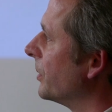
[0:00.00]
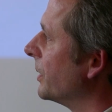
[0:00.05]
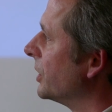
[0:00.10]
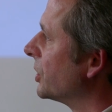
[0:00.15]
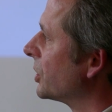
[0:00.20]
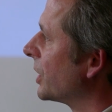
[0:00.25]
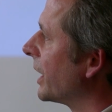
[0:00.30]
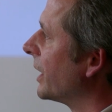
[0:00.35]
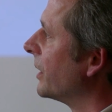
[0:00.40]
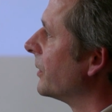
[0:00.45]
we
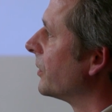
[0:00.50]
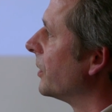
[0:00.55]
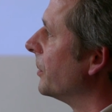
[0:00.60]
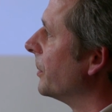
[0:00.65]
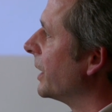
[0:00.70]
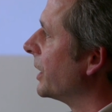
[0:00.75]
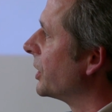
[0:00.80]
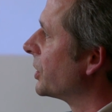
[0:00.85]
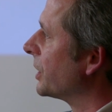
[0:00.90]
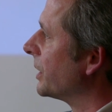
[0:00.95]
share
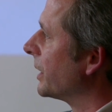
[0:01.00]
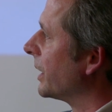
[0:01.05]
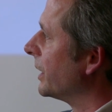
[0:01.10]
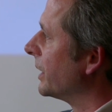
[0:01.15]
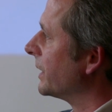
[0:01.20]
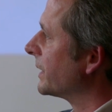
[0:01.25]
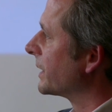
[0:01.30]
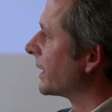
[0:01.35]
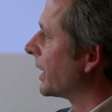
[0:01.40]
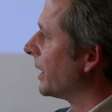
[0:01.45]
information, and
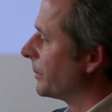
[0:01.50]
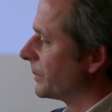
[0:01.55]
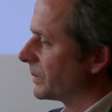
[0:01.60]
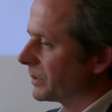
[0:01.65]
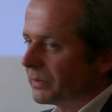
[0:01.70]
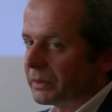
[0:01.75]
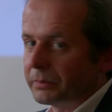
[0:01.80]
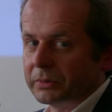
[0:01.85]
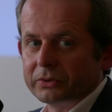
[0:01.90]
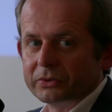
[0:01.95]
this
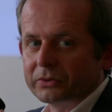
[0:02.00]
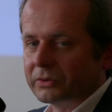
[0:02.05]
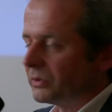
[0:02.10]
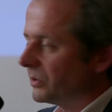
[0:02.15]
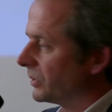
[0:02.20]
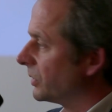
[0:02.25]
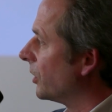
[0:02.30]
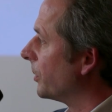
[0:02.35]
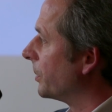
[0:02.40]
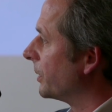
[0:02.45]
comes maybe to
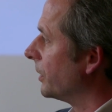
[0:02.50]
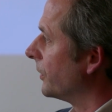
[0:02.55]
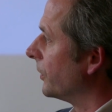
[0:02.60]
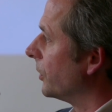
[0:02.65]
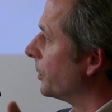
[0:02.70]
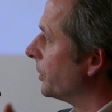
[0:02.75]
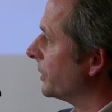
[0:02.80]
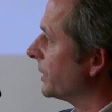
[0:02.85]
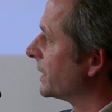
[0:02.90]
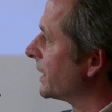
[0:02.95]
the topic of
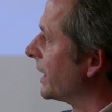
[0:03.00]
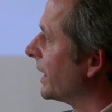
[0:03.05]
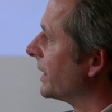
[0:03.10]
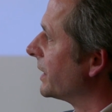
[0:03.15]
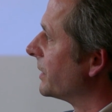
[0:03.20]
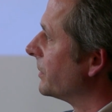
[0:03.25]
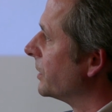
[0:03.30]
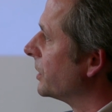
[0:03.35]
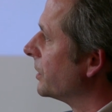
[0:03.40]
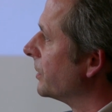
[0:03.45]
open
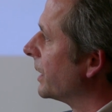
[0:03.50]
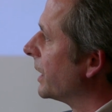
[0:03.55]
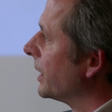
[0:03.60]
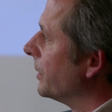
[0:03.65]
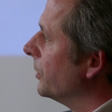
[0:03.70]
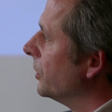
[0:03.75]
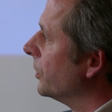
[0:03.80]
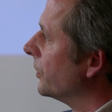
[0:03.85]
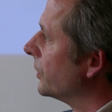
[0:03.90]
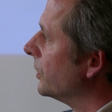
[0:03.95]
science, which we
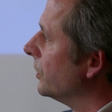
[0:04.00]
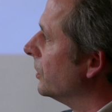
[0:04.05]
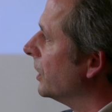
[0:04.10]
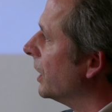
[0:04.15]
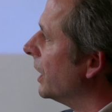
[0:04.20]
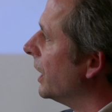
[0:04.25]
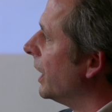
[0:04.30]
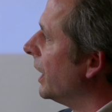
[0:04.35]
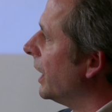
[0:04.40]
can move to.